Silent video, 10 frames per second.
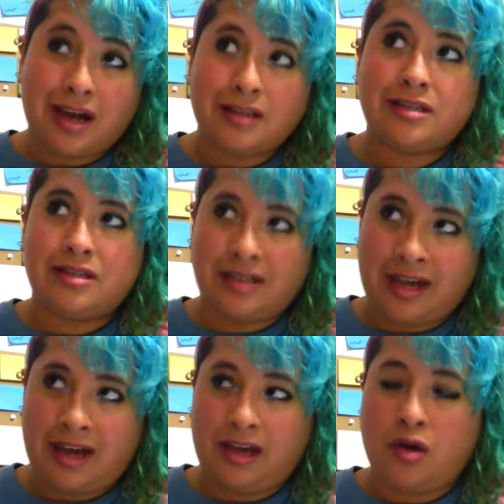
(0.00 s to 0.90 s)

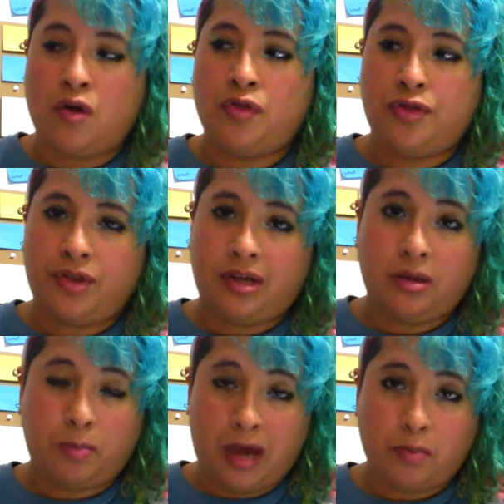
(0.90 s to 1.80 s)
say on the
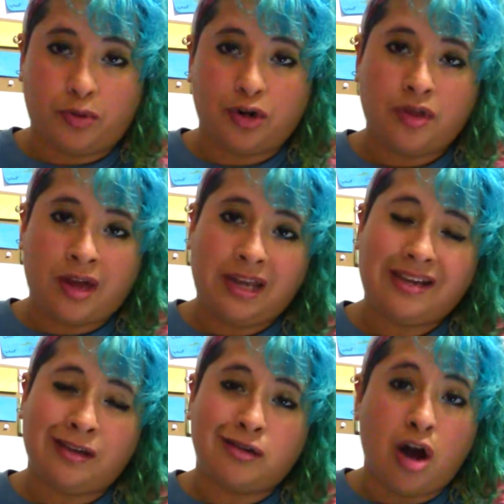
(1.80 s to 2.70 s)
paper that it
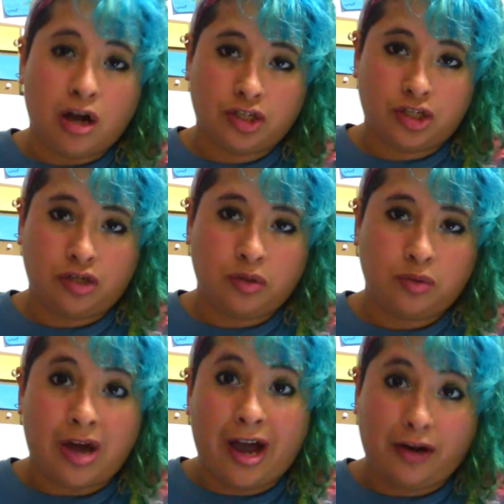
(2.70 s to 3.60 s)
can cause you
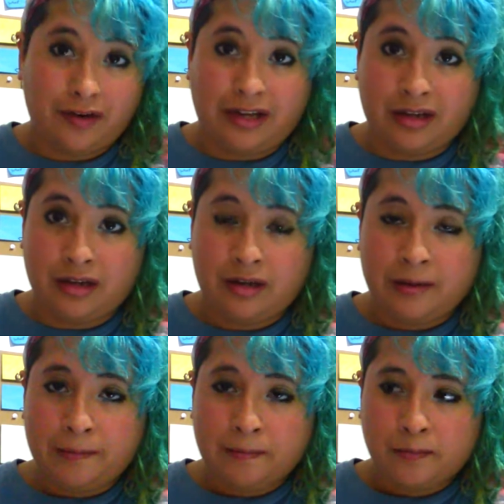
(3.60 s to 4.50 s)
diarrhea
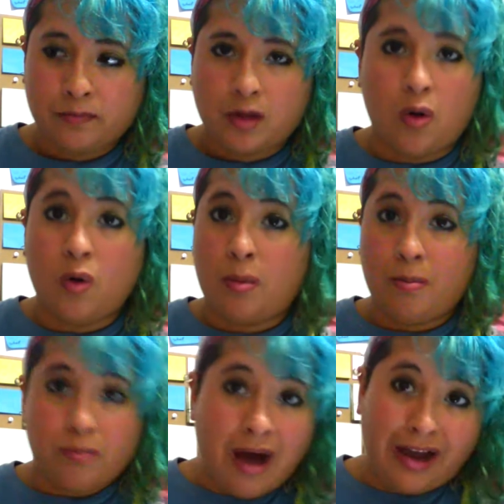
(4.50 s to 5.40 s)
or
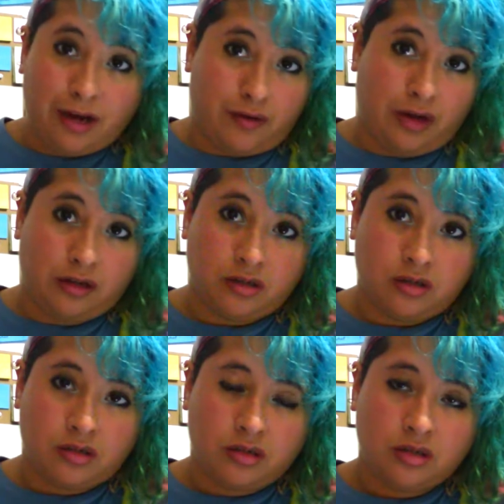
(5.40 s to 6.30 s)

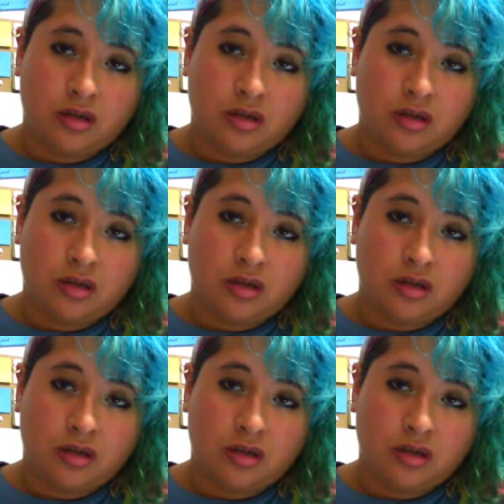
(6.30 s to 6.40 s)
migraines.